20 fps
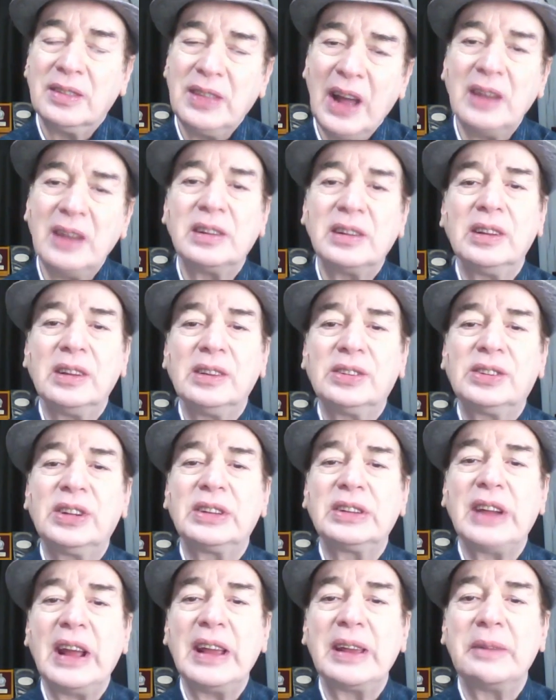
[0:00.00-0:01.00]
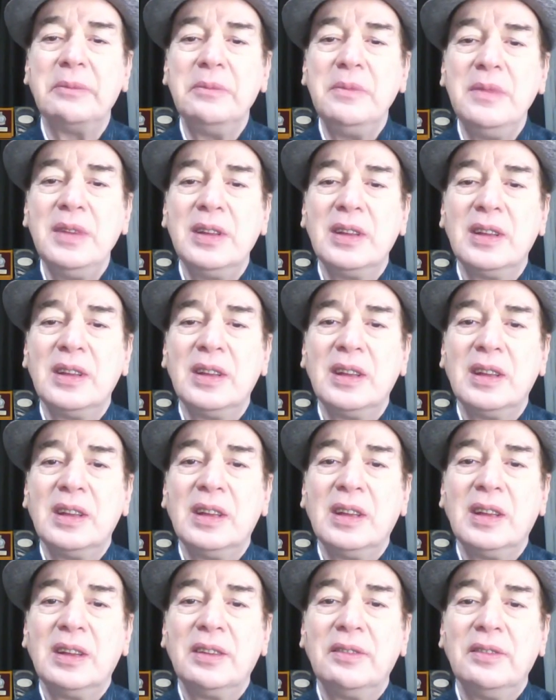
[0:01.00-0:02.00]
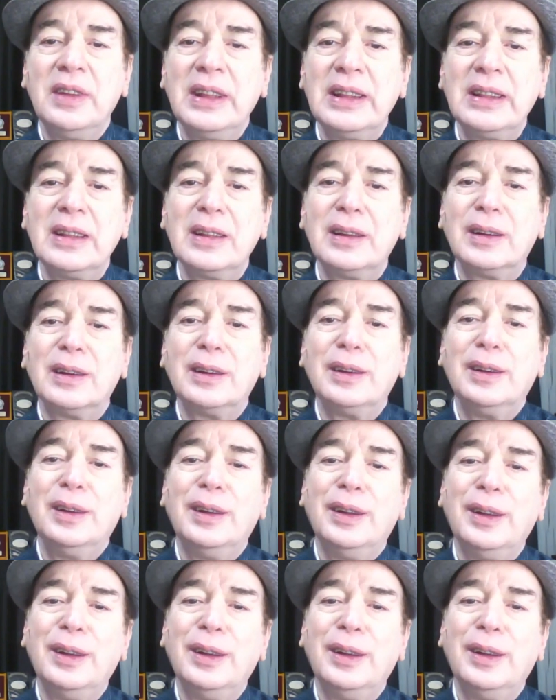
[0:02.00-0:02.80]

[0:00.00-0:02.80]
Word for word: That is the time when uh,